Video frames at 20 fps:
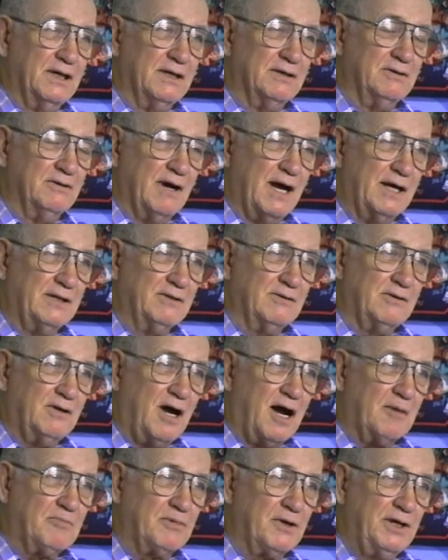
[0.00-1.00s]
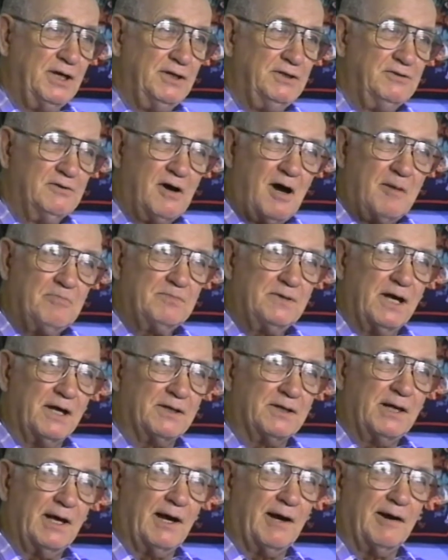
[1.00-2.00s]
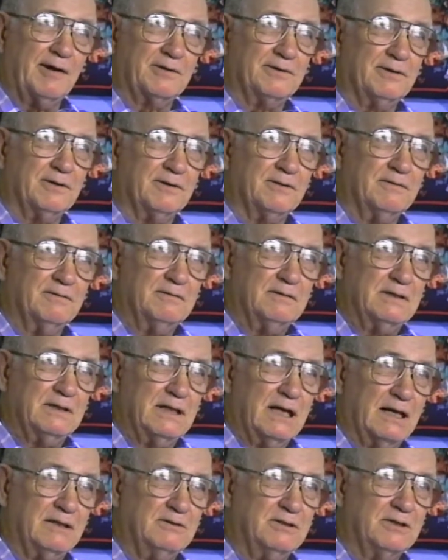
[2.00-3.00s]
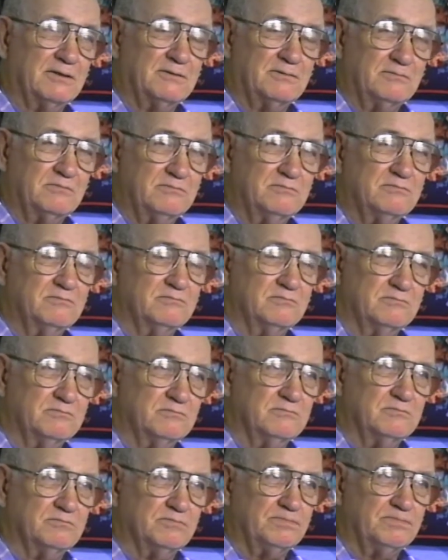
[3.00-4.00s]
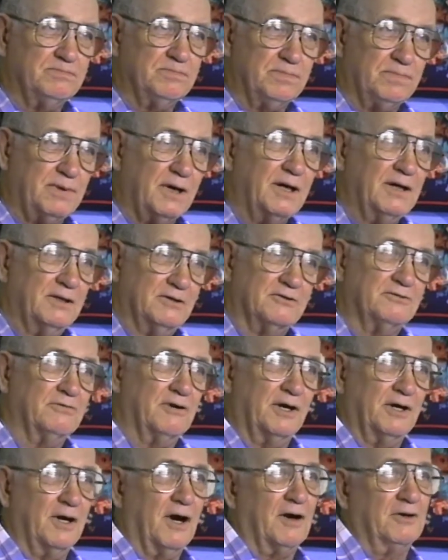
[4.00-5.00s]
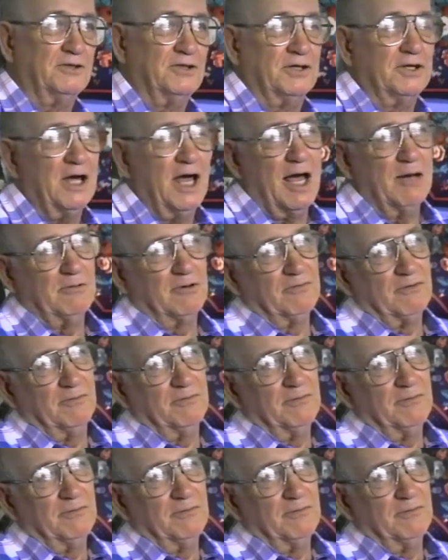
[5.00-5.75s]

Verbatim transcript: uh, Grand Ole Opry, he dropped that character and just played a straight Archie Campbell from